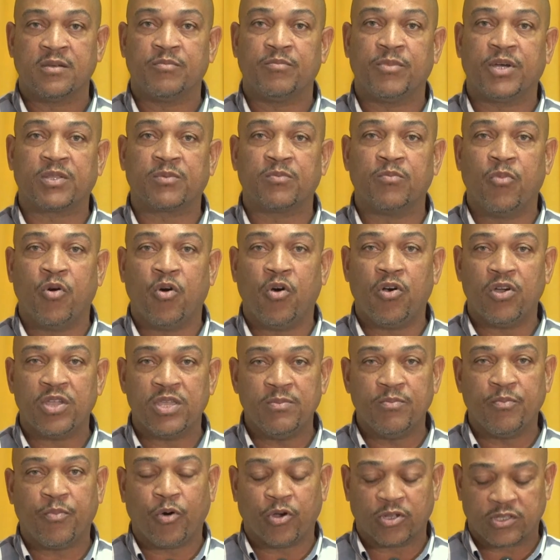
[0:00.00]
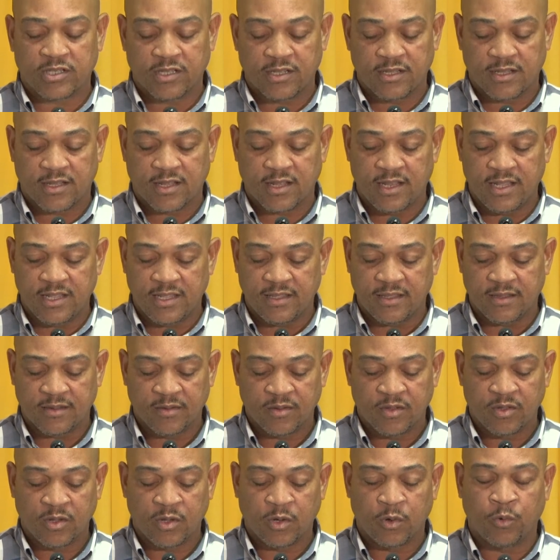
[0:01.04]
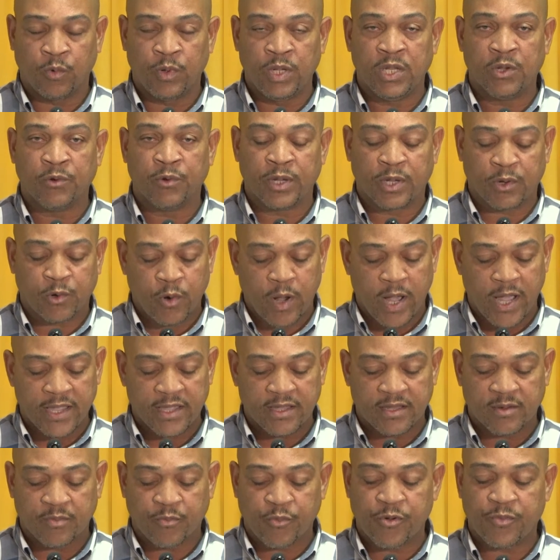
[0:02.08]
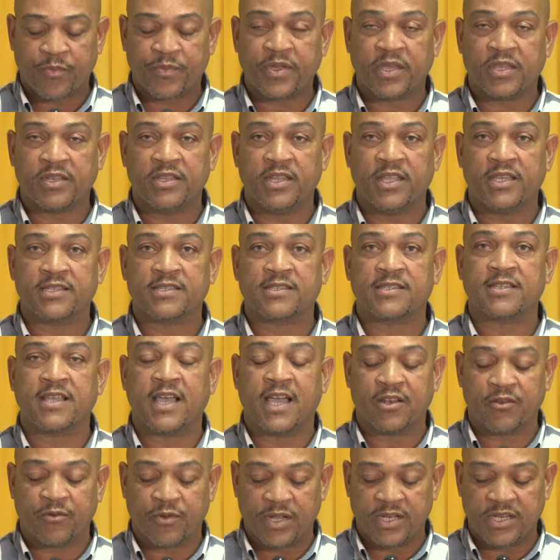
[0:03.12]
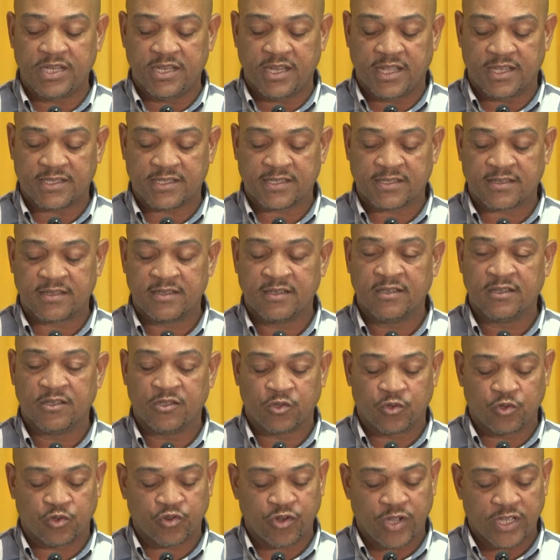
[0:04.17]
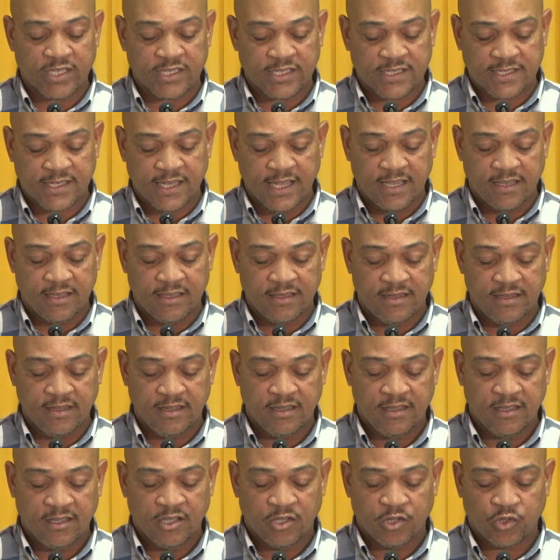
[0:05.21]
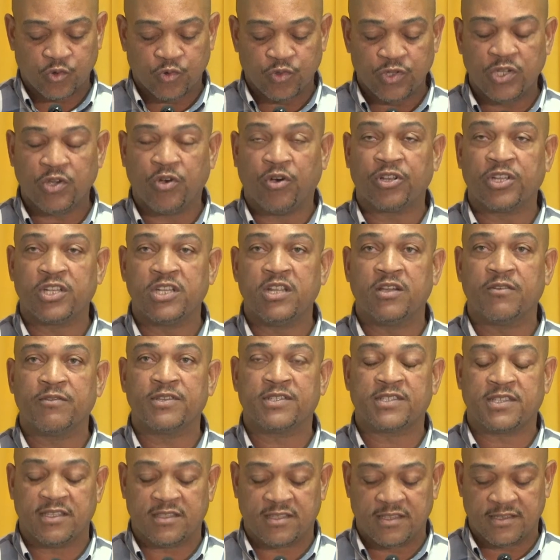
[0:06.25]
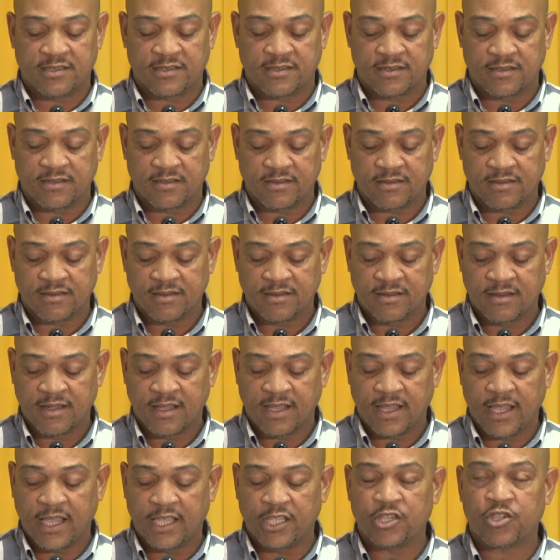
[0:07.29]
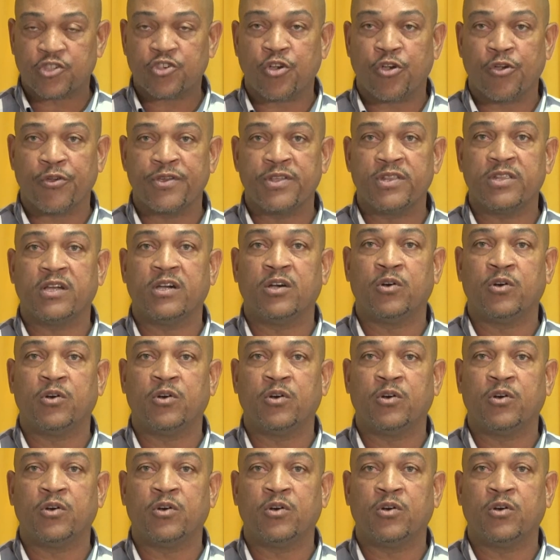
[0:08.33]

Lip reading: but more importantly, we require preparedness and readiness to transcend to the ordinary citizen, ensuring a